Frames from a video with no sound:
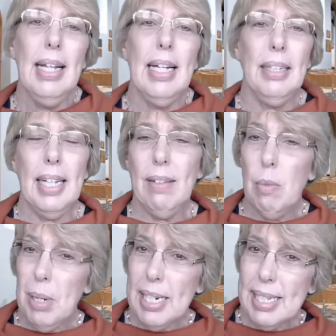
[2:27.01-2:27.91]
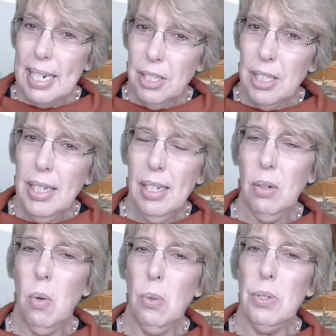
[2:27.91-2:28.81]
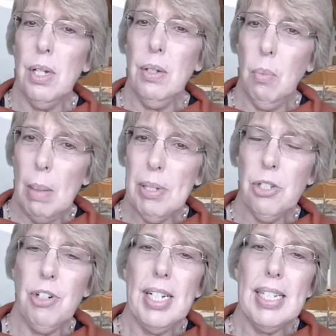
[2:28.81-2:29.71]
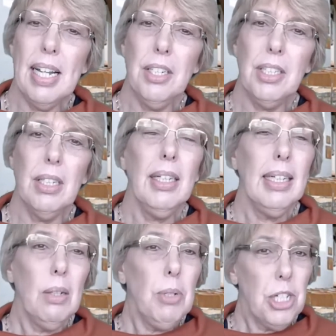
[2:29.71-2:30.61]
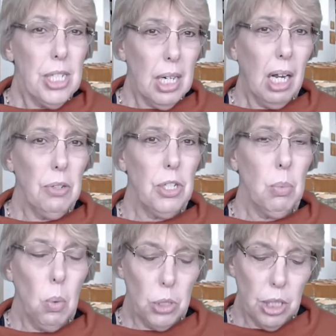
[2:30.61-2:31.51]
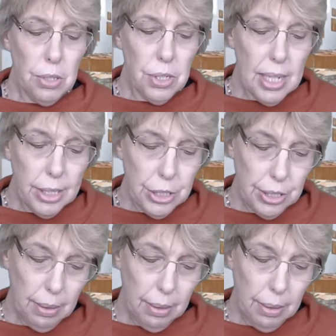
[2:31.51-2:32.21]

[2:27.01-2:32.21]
And they have a big centre called the Webber Street Centre, which is close to Waterloo Station.